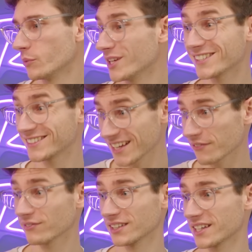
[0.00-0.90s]
We are
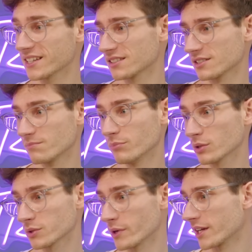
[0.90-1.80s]
definitely getting some
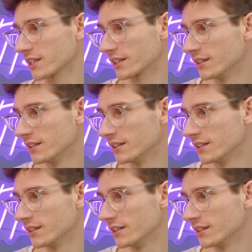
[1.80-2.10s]
bottlenecking.